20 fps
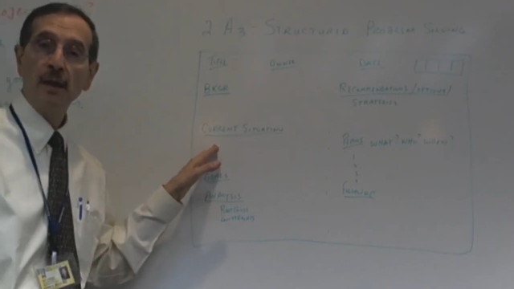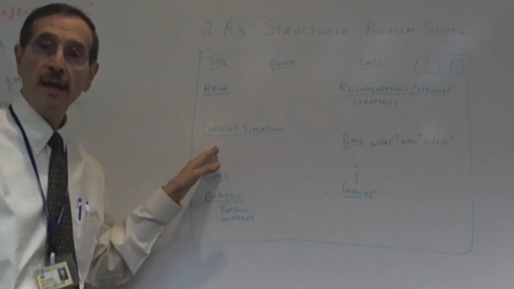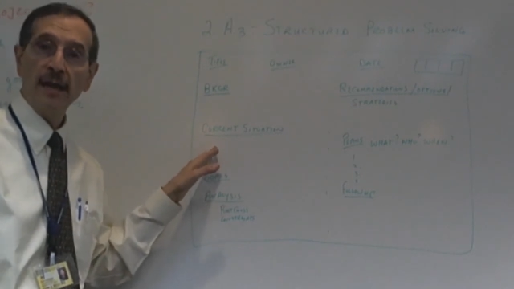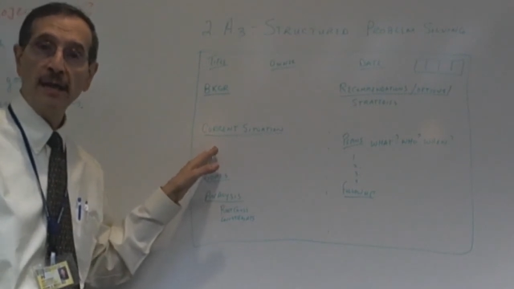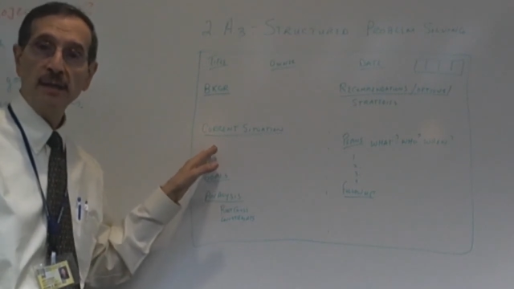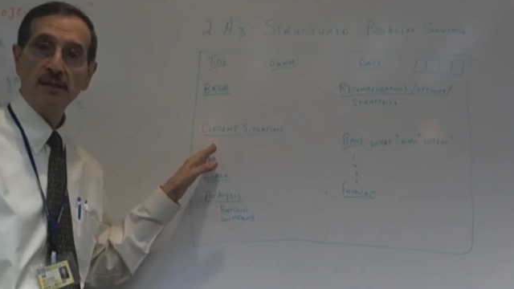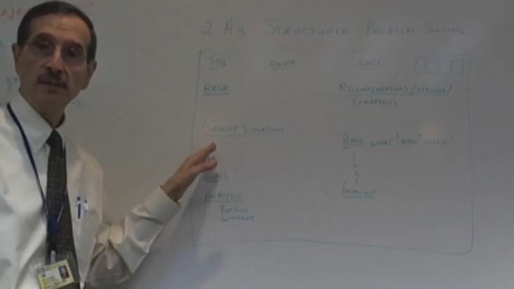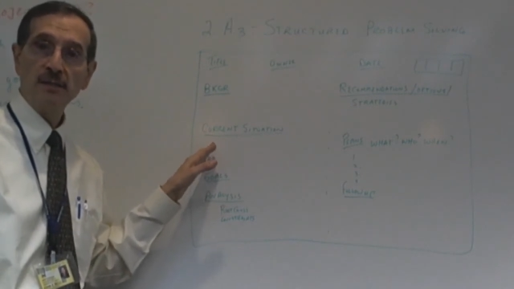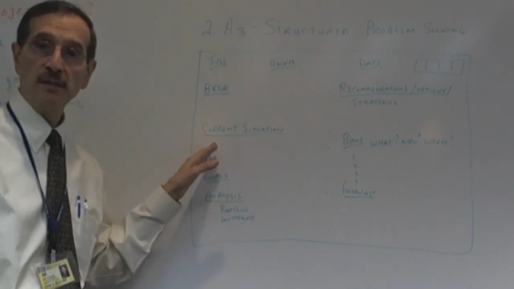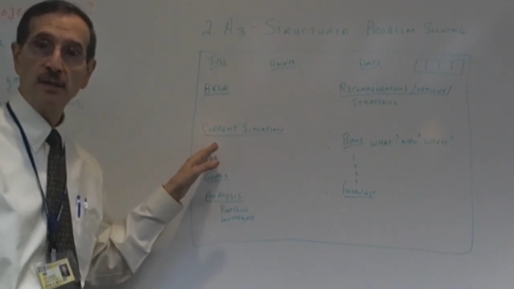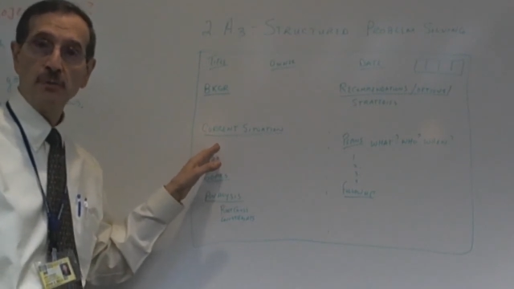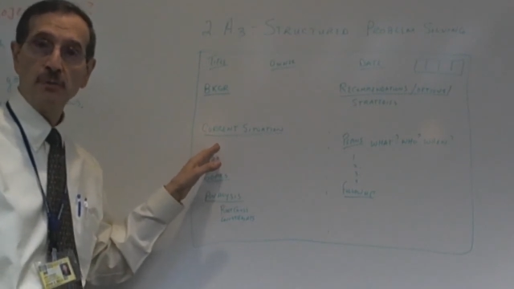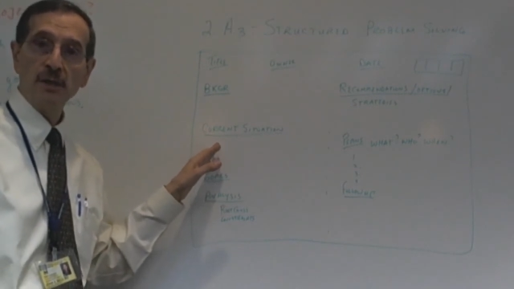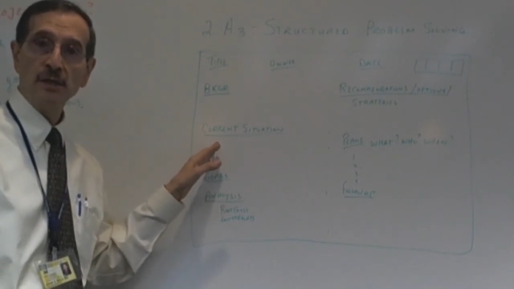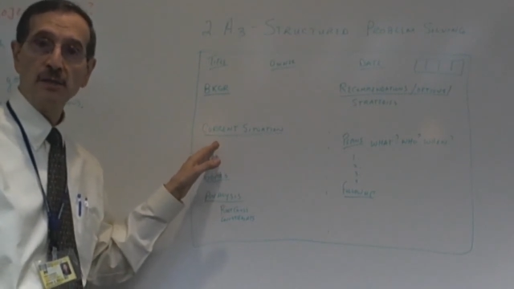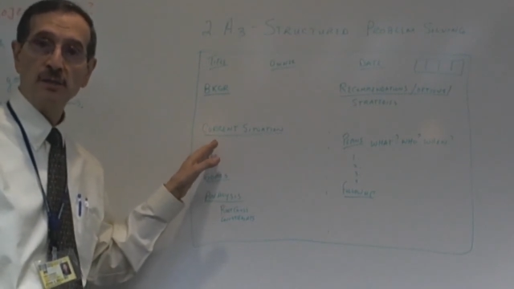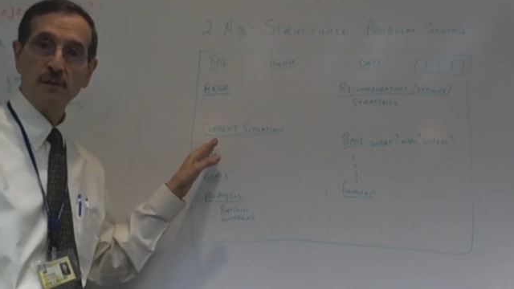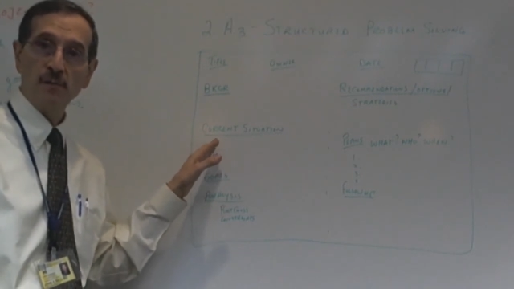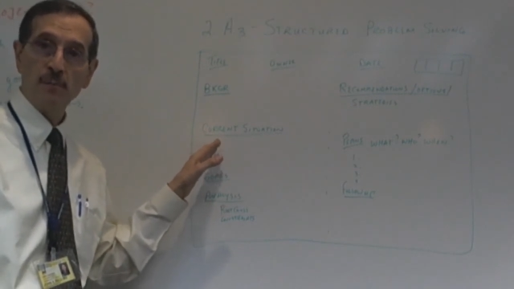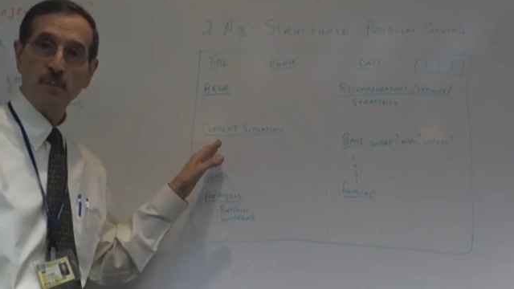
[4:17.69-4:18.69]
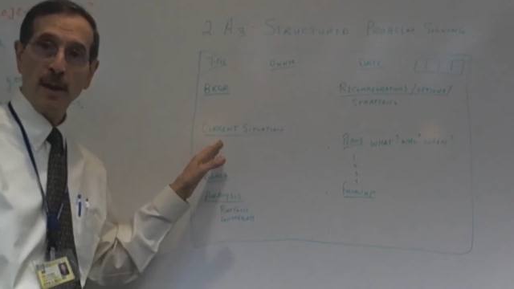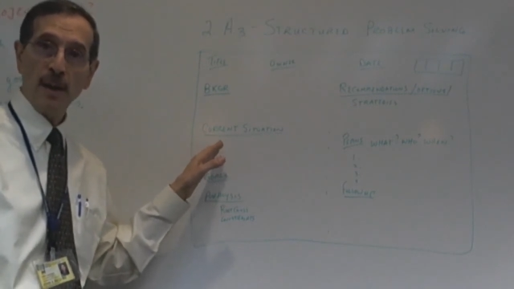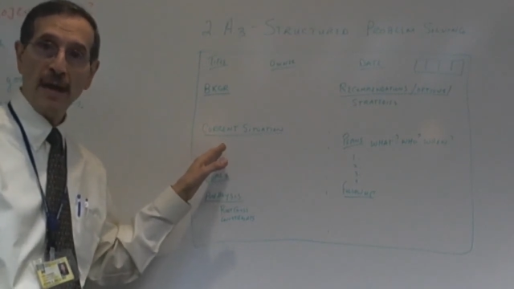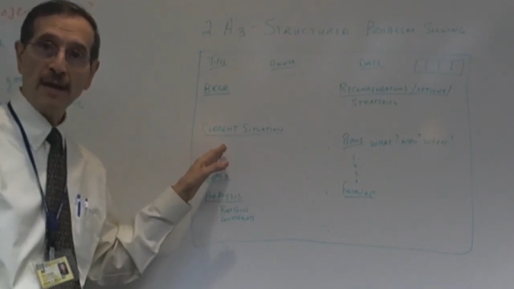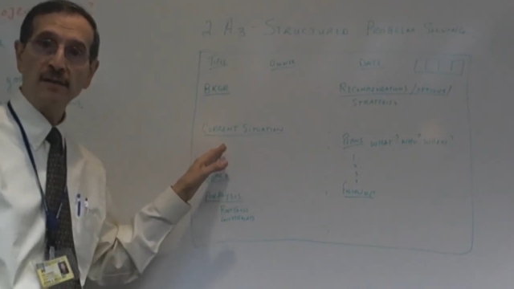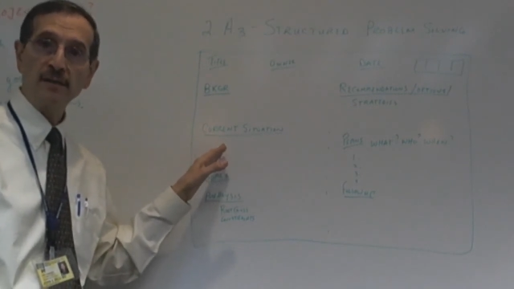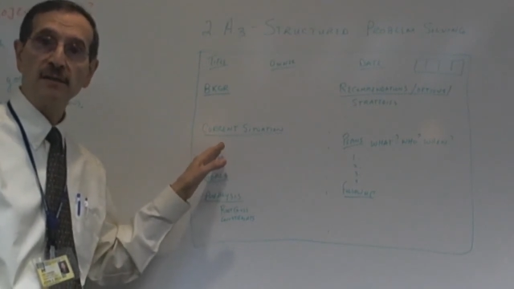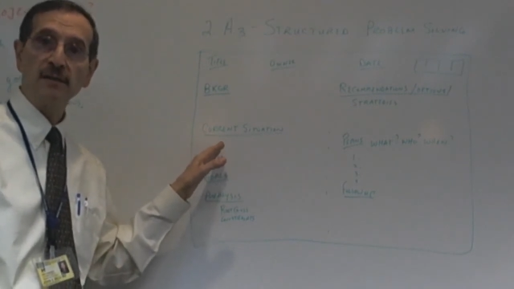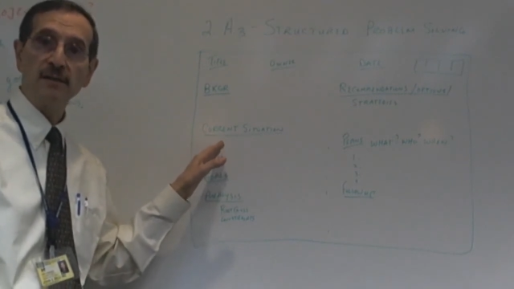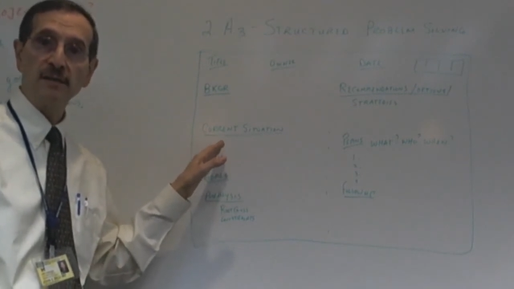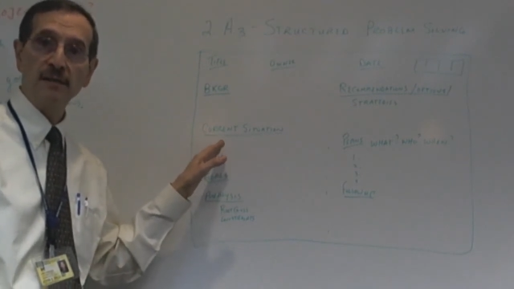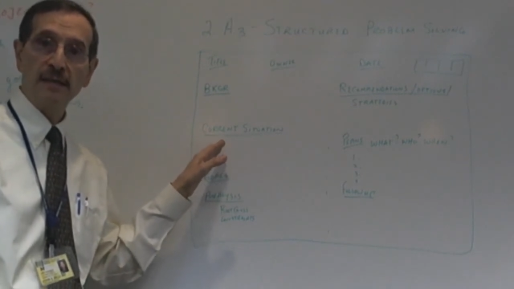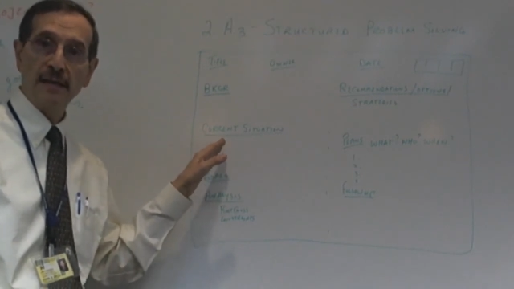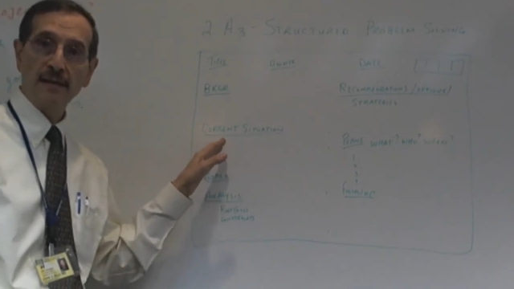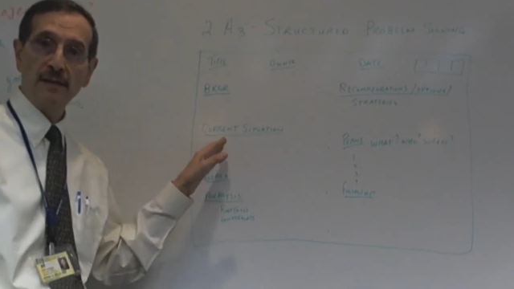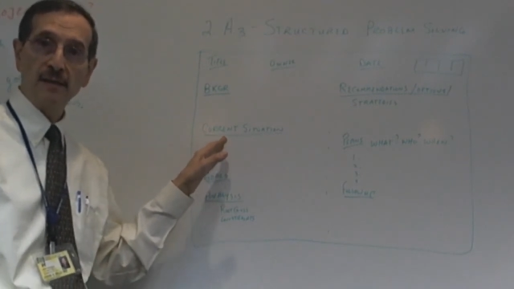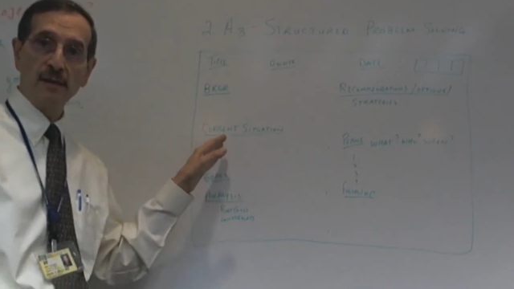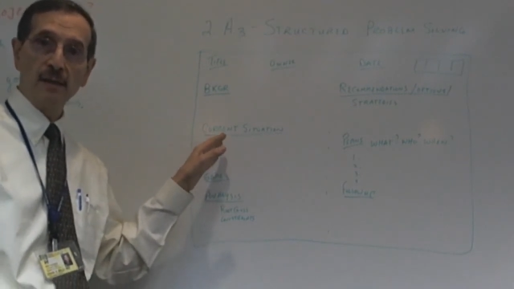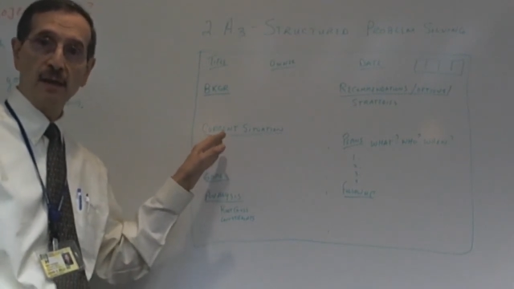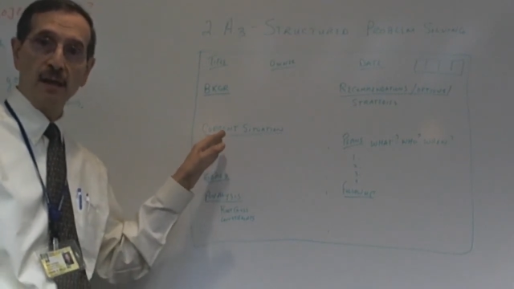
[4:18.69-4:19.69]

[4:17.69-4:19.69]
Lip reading: a series of boxes that